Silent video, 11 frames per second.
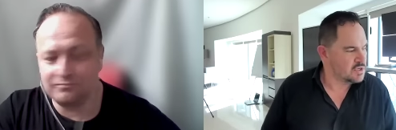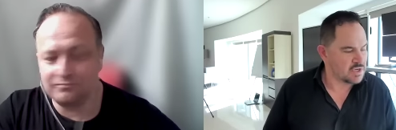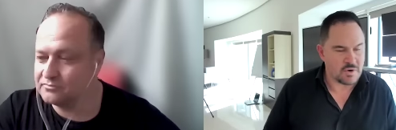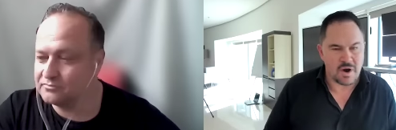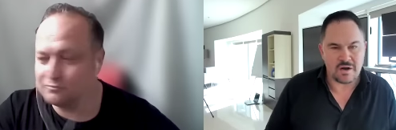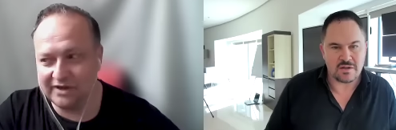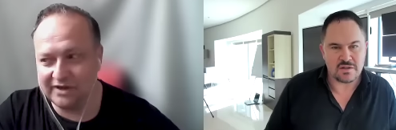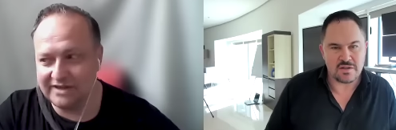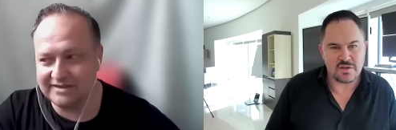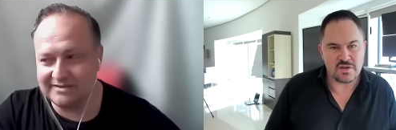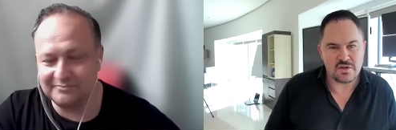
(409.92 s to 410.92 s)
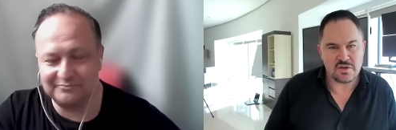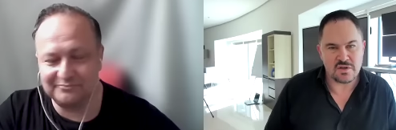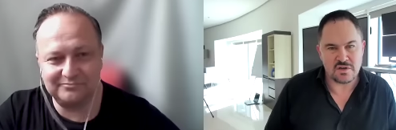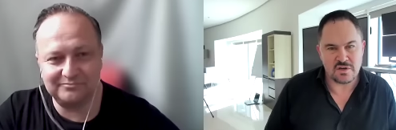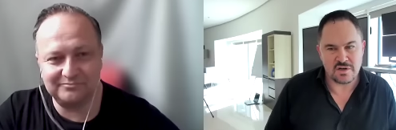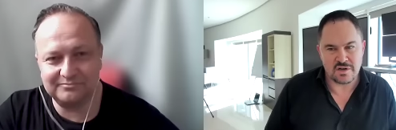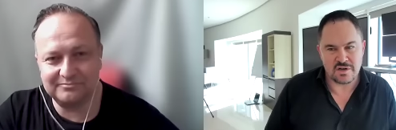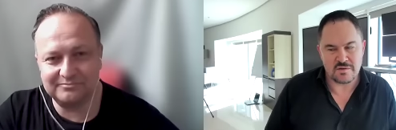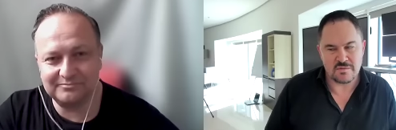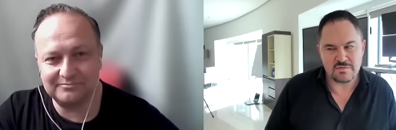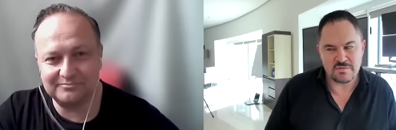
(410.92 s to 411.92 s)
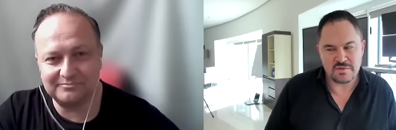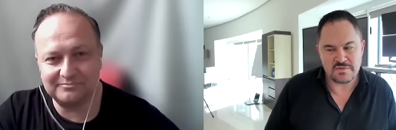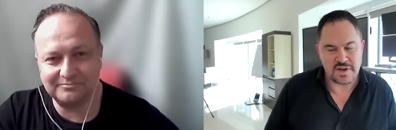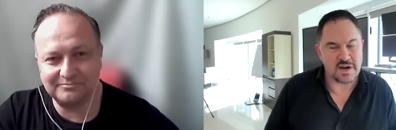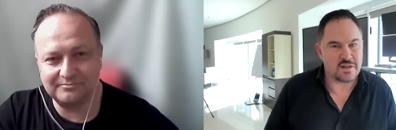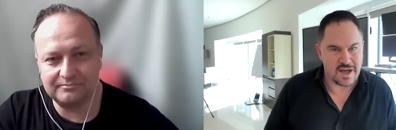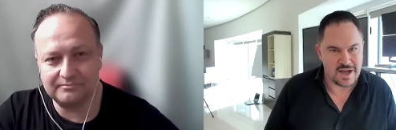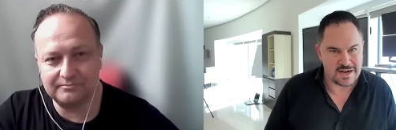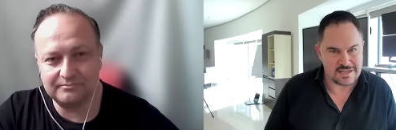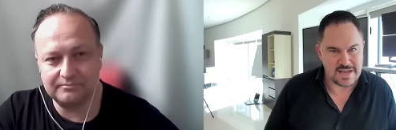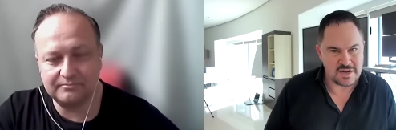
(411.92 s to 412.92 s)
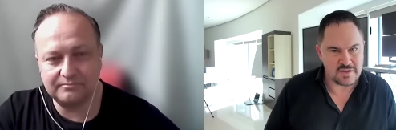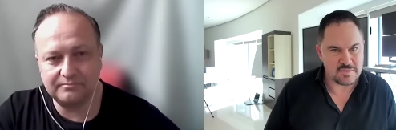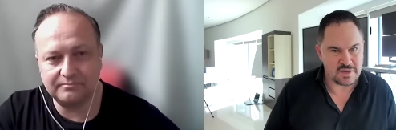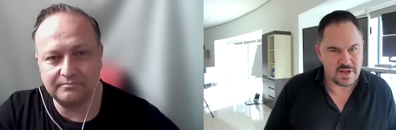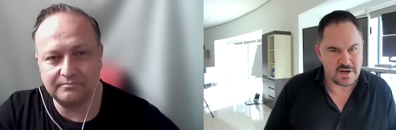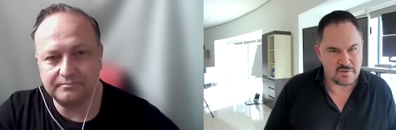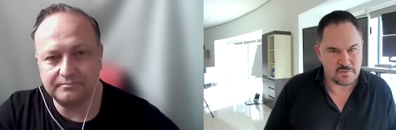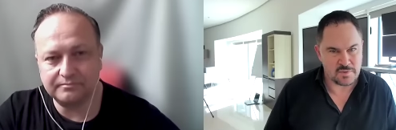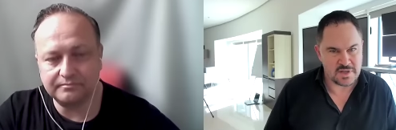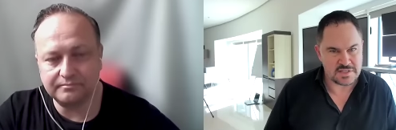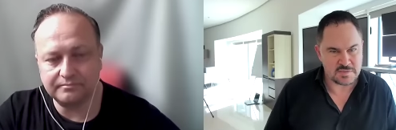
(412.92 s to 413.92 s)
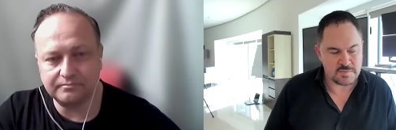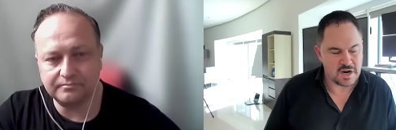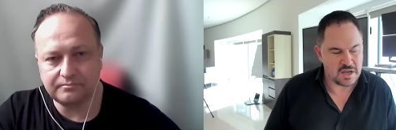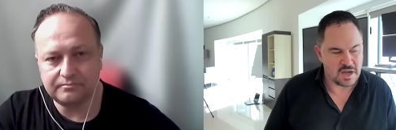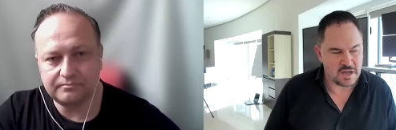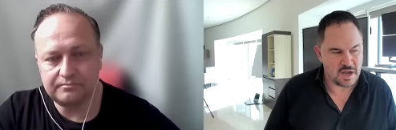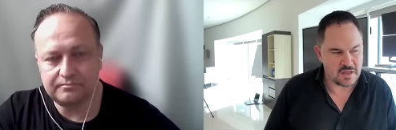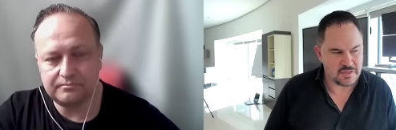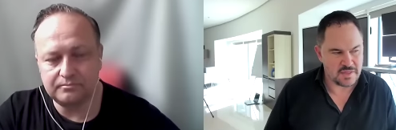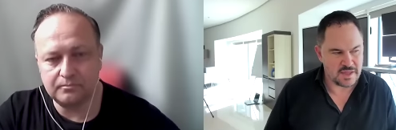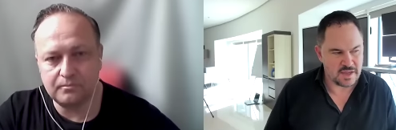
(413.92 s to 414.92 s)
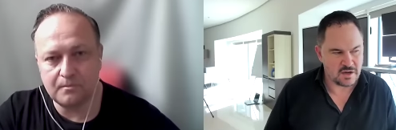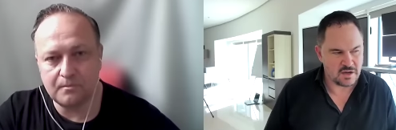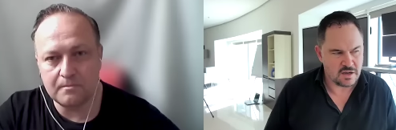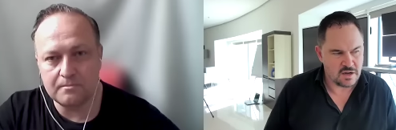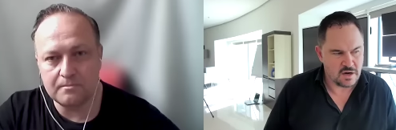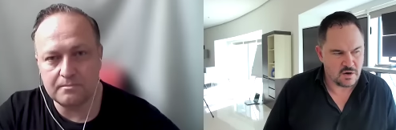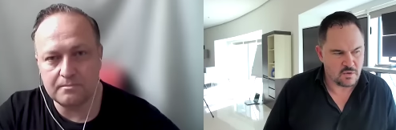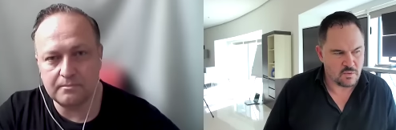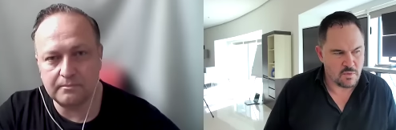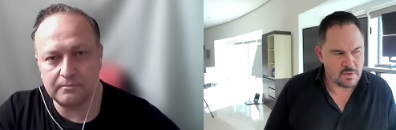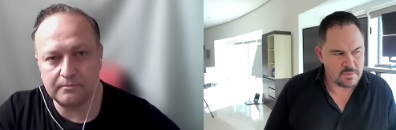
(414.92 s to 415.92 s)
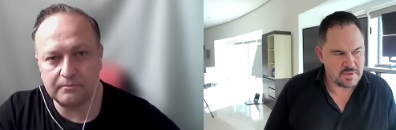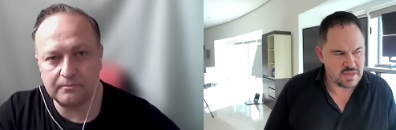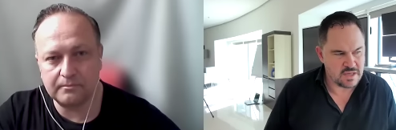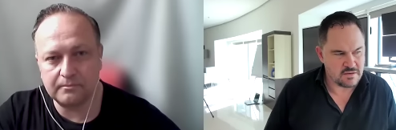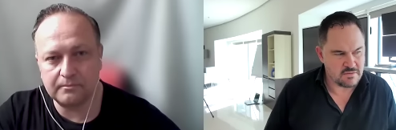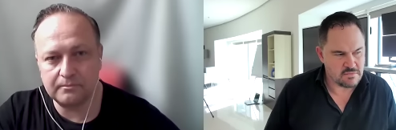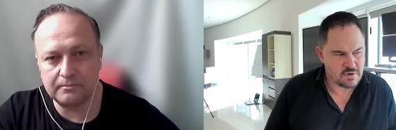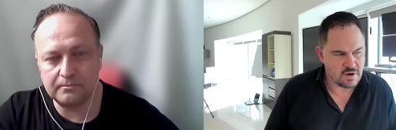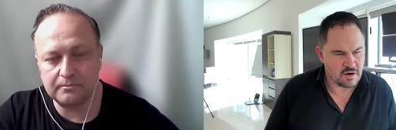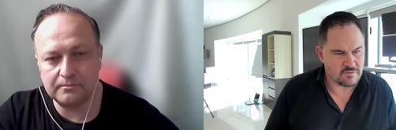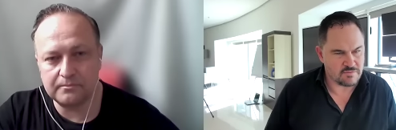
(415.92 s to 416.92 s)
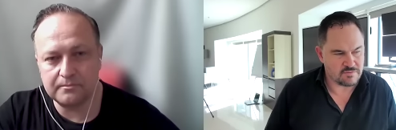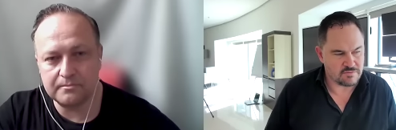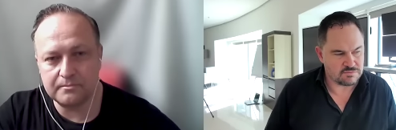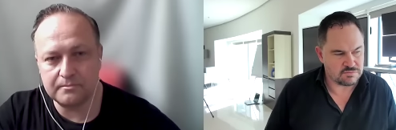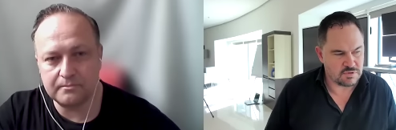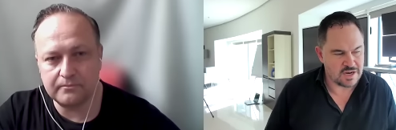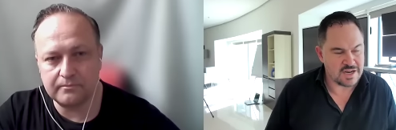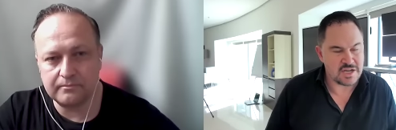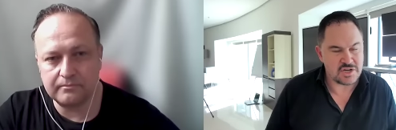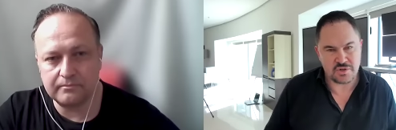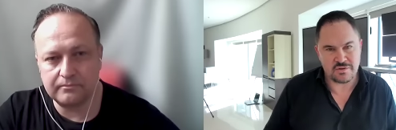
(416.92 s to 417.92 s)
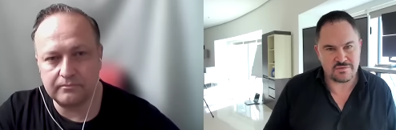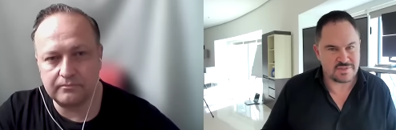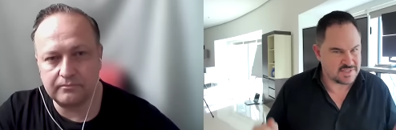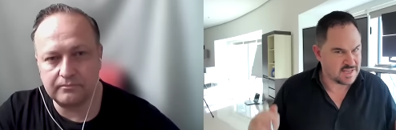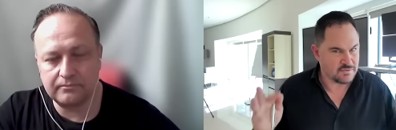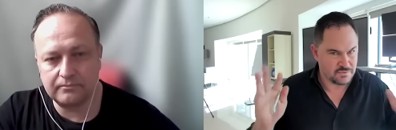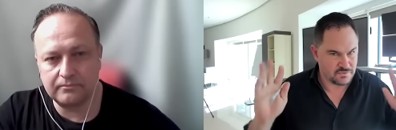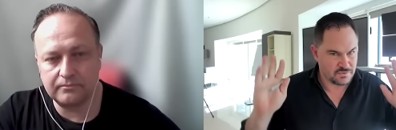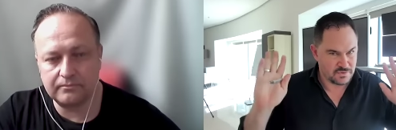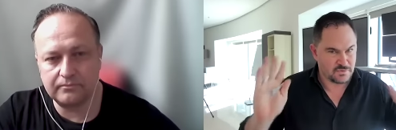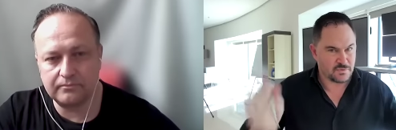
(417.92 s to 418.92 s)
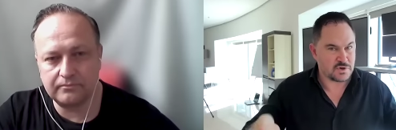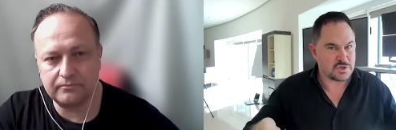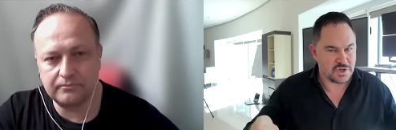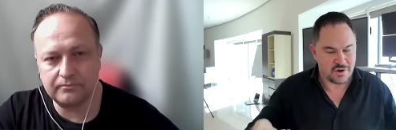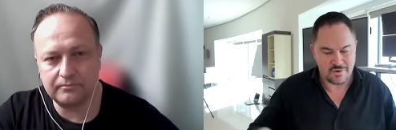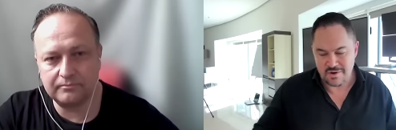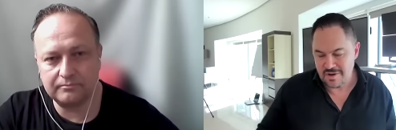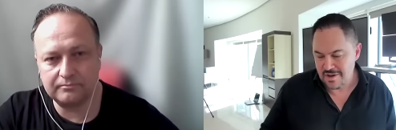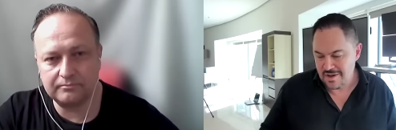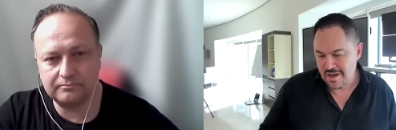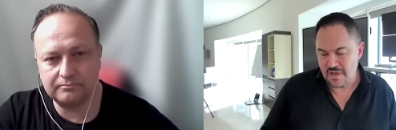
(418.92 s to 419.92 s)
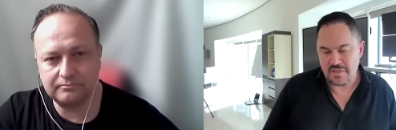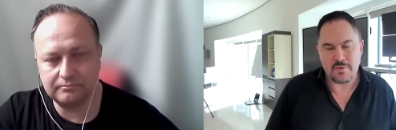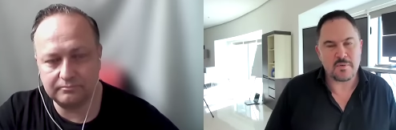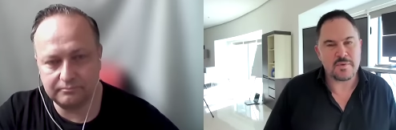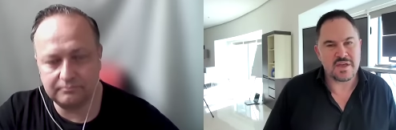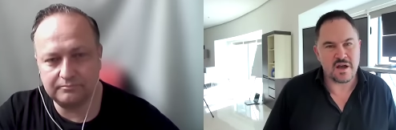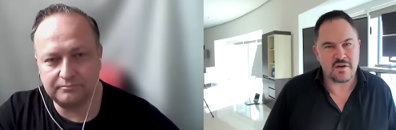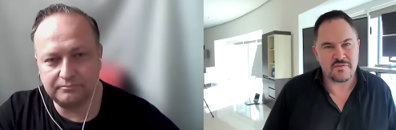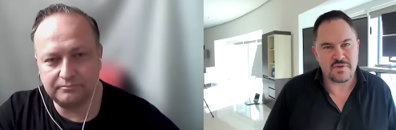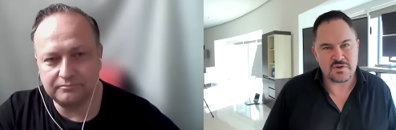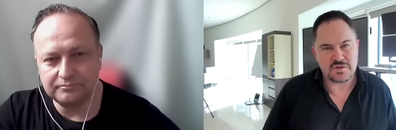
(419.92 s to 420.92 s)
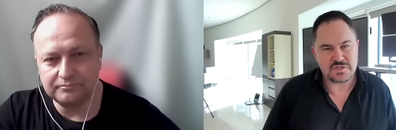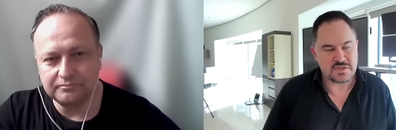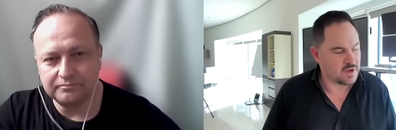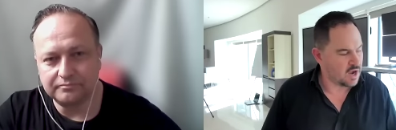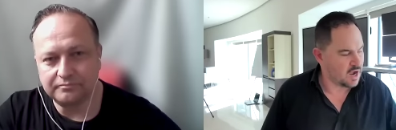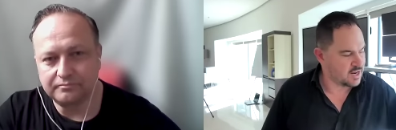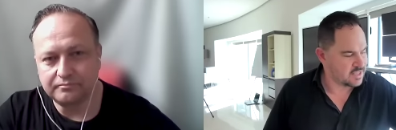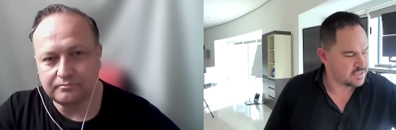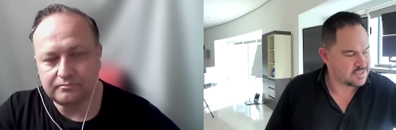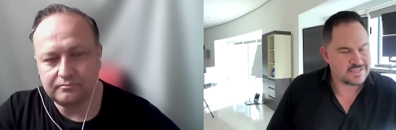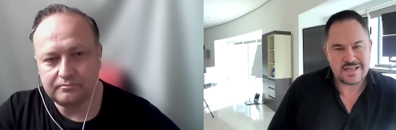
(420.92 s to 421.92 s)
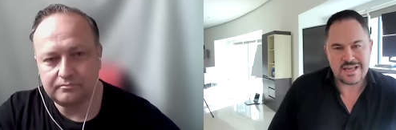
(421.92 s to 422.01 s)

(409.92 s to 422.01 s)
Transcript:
Speaker 1: So Please. you're you've done a lot and you've been a lot of different places, but I I, I think what would be a initial let's say for the first show, I think what would be of interest to the audience